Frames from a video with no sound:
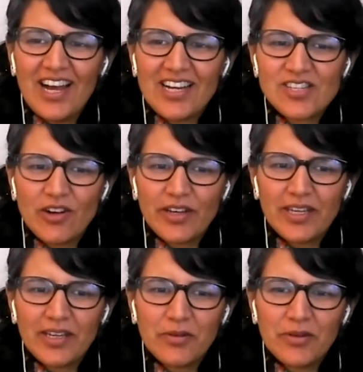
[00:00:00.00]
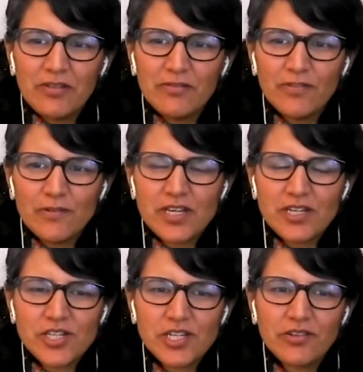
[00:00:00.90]
talking about an info
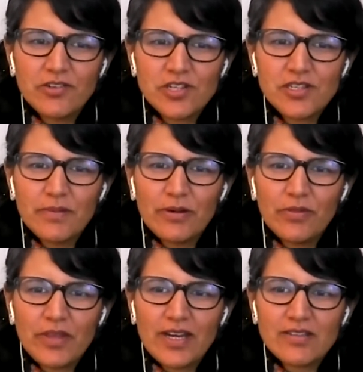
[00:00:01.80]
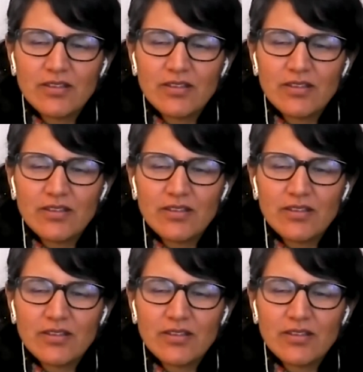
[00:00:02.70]
session just about that.